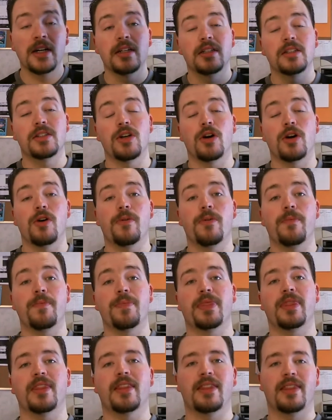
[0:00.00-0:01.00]
So
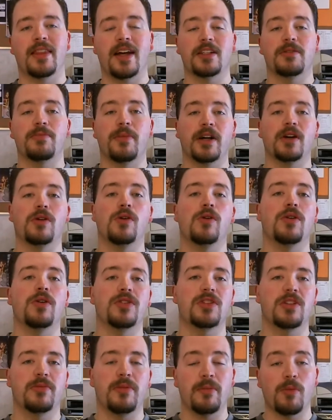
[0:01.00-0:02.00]
that's my goal,
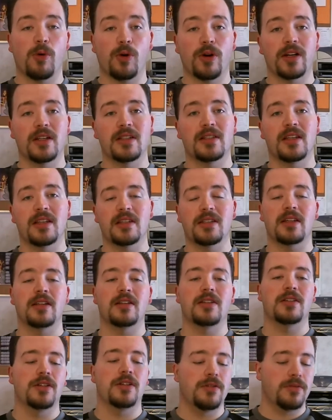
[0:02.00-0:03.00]
is to be more
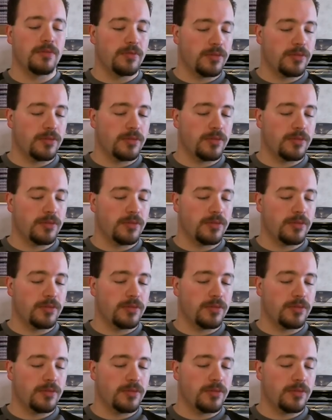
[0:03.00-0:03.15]
consistent, to